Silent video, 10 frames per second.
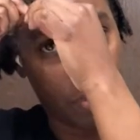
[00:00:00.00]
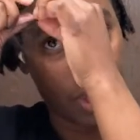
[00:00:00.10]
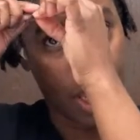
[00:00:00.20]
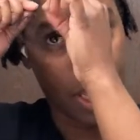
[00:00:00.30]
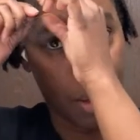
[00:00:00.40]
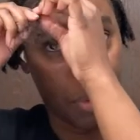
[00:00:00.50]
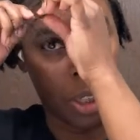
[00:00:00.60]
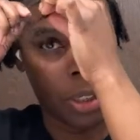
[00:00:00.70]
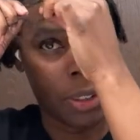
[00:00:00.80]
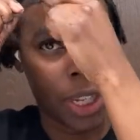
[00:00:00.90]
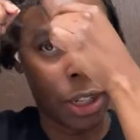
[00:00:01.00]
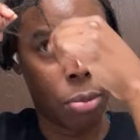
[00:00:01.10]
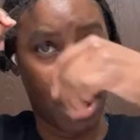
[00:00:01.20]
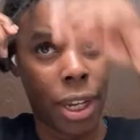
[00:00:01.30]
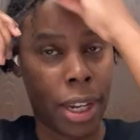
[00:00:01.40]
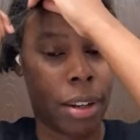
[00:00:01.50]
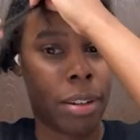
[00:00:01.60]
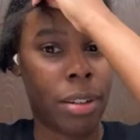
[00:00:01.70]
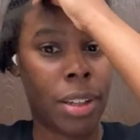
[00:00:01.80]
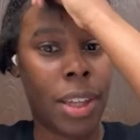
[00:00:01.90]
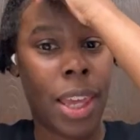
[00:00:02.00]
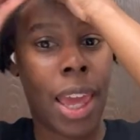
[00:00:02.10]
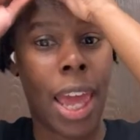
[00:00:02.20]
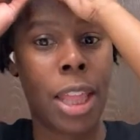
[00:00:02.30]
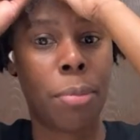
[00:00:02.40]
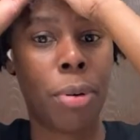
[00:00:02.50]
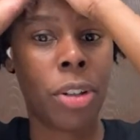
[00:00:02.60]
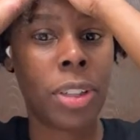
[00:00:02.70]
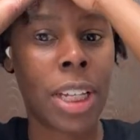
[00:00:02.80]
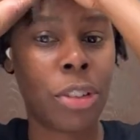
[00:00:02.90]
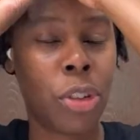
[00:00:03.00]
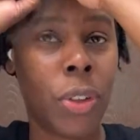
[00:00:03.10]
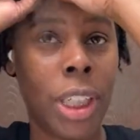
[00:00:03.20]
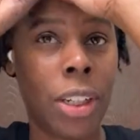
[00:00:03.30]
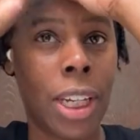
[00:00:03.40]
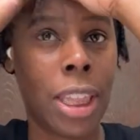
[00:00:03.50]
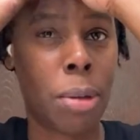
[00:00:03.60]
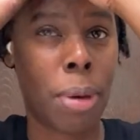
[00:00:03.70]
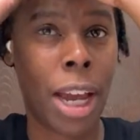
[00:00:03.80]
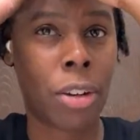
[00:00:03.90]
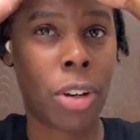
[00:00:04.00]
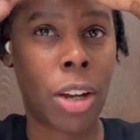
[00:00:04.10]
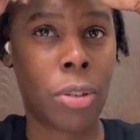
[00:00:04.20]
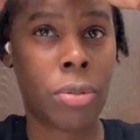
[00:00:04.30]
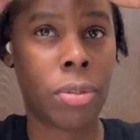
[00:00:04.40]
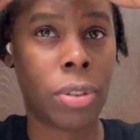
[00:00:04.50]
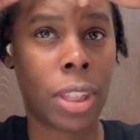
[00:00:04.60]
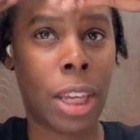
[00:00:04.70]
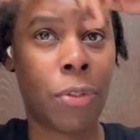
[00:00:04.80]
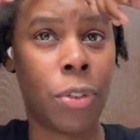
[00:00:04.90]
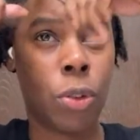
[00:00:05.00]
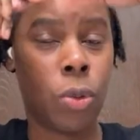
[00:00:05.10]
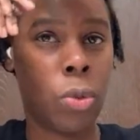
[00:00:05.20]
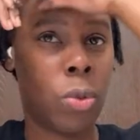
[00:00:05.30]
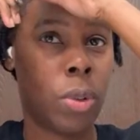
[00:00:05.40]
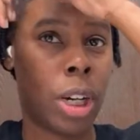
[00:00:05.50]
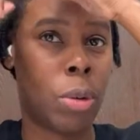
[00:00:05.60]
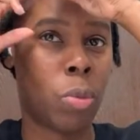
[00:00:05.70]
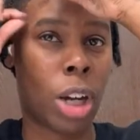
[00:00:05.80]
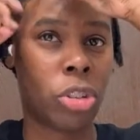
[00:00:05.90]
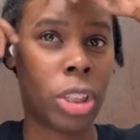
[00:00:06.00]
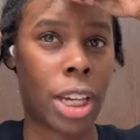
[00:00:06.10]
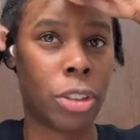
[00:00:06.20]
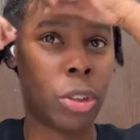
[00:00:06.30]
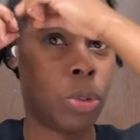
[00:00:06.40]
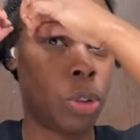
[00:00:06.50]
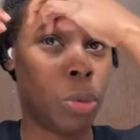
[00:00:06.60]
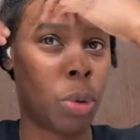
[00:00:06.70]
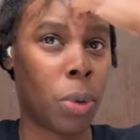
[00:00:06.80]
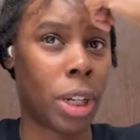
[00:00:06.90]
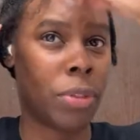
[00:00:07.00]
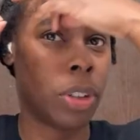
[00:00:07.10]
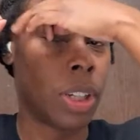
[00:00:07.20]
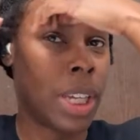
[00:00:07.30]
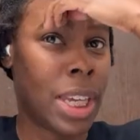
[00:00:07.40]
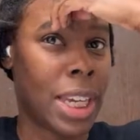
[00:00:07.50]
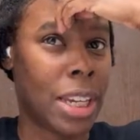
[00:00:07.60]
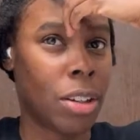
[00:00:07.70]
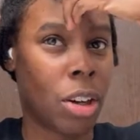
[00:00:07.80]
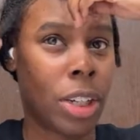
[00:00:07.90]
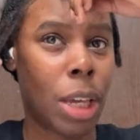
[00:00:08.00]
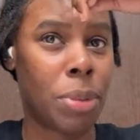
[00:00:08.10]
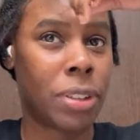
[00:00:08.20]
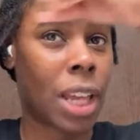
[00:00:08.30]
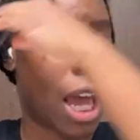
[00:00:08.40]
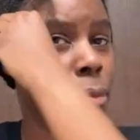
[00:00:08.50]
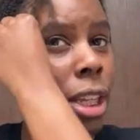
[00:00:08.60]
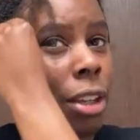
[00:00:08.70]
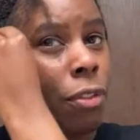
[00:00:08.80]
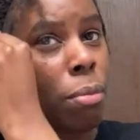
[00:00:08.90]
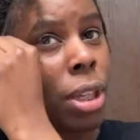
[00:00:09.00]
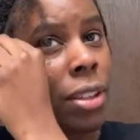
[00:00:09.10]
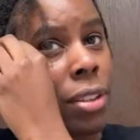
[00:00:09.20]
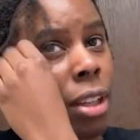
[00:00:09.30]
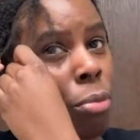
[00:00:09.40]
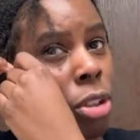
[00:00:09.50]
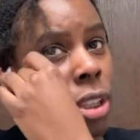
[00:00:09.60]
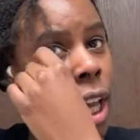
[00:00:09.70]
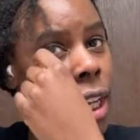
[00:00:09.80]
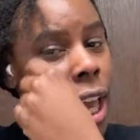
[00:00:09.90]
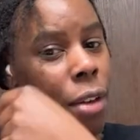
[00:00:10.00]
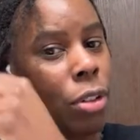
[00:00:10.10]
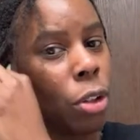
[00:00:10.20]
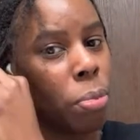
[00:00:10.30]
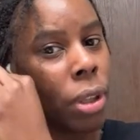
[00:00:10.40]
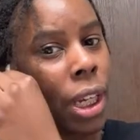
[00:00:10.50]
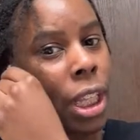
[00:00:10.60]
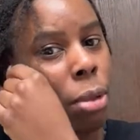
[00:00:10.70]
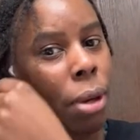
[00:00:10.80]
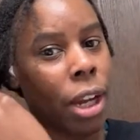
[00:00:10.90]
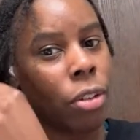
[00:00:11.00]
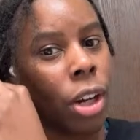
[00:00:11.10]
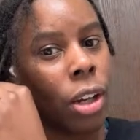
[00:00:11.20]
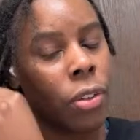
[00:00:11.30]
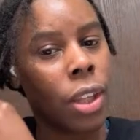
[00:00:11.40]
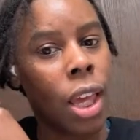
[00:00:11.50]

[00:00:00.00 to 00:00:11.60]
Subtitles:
and then I'm going to detangle my hair. And the person that you hear in the background, if you watch a lot of YouTube or whatever, her name is Time the Infamous. I'm just kind of having her play in the background.